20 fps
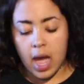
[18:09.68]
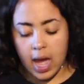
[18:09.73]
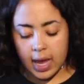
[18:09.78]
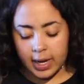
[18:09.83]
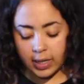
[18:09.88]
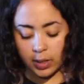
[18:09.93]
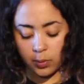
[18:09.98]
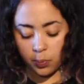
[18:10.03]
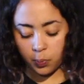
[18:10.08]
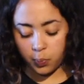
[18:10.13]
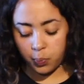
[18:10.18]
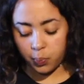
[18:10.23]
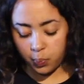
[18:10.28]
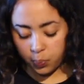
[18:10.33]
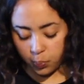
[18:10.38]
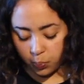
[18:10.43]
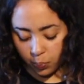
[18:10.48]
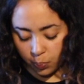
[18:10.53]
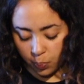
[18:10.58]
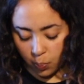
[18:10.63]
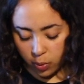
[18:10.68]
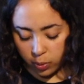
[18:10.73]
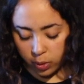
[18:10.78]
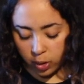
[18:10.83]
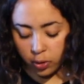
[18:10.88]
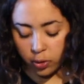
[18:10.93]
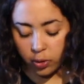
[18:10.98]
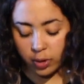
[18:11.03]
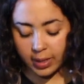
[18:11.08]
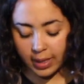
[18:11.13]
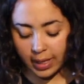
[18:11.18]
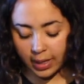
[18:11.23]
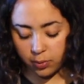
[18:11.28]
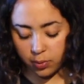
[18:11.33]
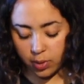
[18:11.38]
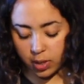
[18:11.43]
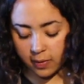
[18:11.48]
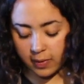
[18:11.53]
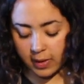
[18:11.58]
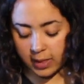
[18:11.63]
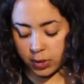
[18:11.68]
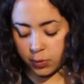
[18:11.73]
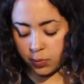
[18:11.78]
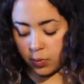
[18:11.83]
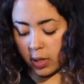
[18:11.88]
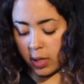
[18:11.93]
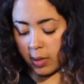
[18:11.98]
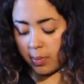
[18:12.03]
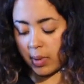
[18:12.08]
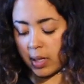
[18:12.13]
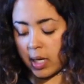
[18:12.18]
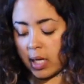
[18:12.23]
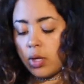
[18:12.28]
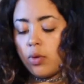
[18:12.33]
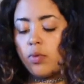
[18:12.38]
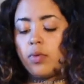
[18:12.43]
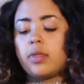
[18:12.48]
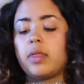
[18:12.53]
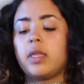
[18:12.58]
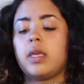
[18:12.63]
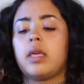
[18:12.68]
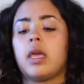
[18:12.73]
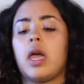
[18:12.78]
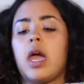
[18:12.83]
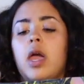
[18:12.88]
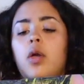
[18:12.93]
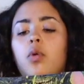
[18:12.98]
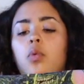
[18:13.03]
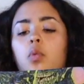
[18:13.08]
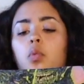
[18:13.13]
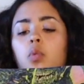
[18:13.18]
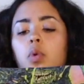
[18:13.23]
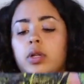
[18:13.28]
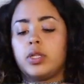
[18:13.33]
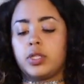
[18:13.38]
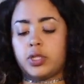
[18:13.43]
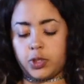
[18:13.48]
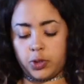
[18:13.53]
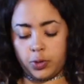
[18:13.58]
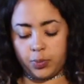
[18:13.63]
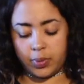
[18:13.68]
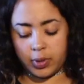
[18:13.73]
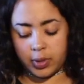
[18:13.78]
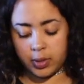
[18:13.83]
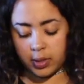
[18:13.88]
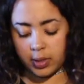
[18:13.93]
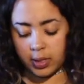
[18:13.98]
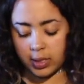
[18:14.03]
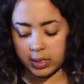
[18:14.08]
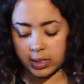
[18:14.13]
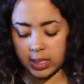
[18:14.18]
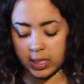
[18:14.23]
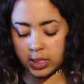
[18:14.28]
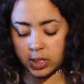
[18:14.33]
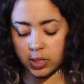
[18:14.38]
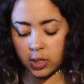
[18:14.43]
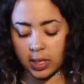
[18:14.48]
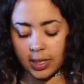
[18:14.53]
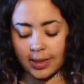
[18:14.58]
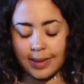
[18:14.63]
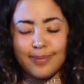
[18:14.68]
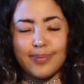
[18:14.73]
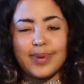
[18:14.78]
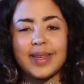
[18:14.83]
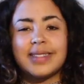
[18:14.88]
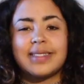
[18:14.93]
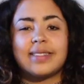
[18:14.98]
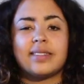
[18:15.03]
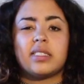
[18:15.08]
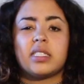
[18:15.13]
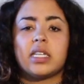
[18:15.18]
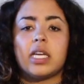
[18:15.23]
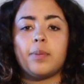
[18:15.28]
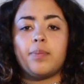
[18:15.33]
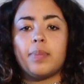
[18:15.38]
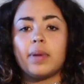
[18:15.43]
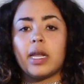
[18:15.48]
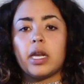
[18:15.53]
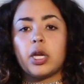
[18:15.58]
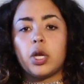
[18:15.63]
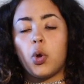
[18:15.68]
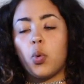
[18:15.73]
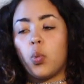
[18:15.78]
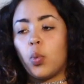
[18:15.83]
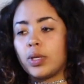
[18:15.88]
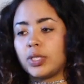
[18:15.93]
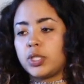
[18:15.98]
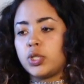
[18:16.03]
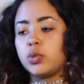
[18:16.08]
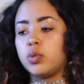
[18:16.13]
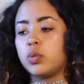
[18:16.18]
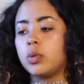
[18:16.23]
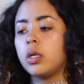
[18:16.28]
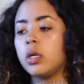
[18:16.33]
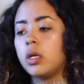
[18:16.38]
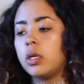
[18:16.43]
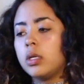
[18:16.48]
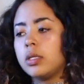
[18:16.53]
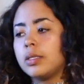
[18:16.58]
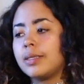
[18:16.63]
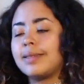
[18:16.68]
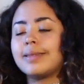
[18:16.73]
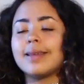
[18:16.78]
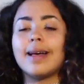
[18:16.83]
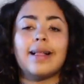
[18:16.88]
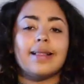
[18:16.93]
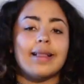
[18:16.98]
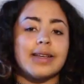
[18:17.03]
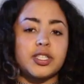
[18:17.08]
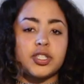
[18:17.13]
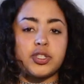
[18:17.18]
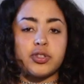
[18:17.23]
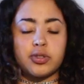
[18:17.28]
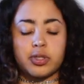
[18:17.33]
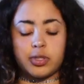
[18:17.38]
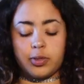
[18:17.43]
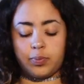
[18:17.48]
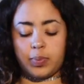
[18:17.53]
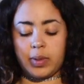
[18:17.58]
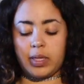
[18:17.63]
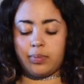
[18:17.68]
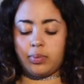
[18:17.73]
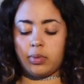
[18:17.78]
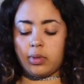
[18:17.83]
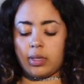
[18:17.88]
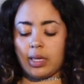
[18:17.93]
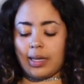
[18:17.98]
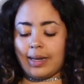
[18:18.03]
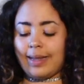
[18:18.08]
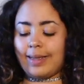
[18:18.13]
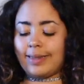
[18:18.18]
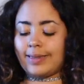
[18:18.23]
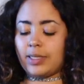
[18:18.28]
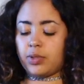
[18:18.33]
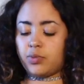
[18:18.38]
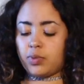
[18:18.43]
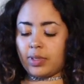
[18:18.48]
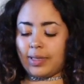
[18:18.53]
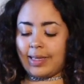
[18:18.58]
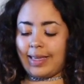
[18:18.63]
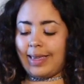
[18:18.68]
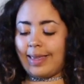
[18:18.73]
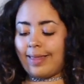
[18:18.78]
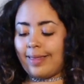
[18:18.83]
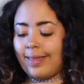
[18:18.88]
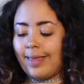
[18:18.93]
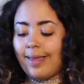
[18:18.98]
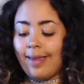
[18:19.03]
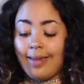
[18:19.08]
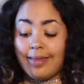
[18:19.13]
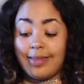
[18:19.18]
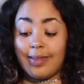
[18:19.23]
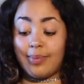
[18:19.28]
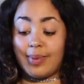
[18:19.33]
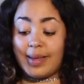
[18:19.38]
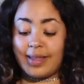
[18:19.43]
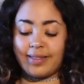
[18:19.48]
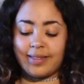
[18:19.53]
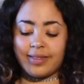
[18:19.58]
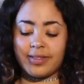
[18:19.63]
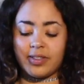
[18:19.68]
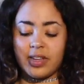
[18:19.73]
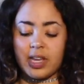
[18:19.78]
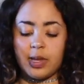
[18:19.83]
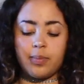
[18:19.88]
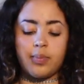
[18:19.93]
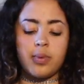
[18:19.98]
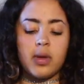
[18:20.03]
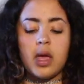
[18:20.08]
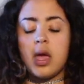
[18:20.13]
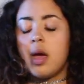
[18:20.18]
I could get rid of this one, but I don't think I want to because it's not in the best shape and I don't want to sell a shirt to people that isn't really in the best shape,